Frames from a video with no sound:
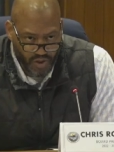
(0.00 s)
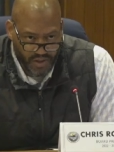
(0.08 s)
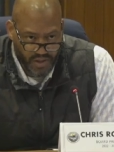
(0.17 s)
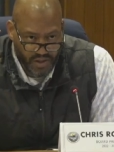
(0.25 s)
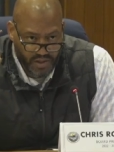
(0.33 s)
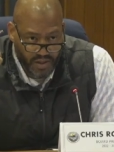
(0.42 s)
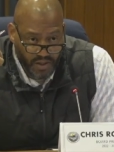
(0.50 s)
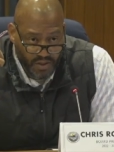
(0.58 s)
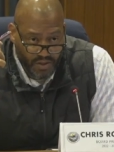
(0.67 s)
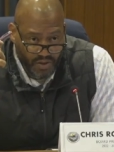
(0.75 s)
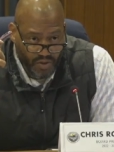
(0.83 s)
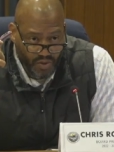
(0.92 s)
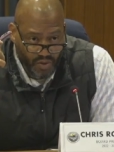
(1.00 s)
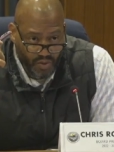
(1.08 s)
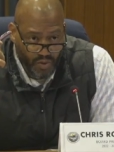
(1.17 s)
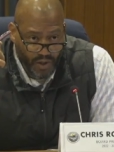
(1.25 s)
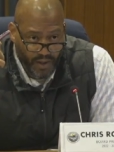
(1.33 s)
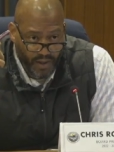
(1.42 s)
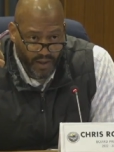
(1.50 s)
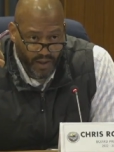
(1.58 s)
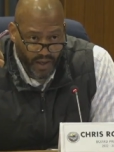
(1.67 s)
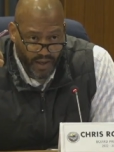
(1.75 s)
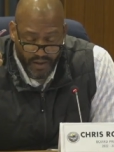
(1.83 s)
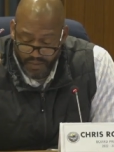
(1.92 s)
transitioning to
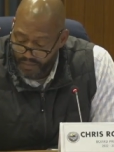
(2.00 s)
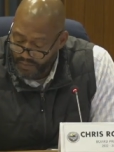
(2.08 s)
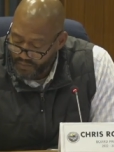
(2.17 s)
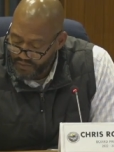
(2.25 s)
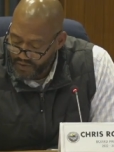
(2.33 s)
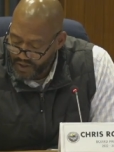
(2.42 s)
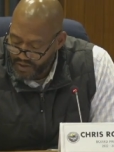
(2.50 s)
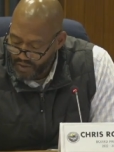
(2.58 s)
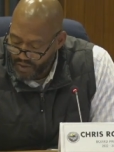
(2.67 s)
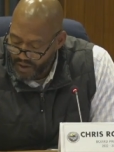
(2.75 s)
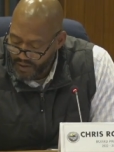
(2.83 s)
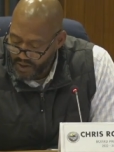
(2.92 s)
item 6? Okay,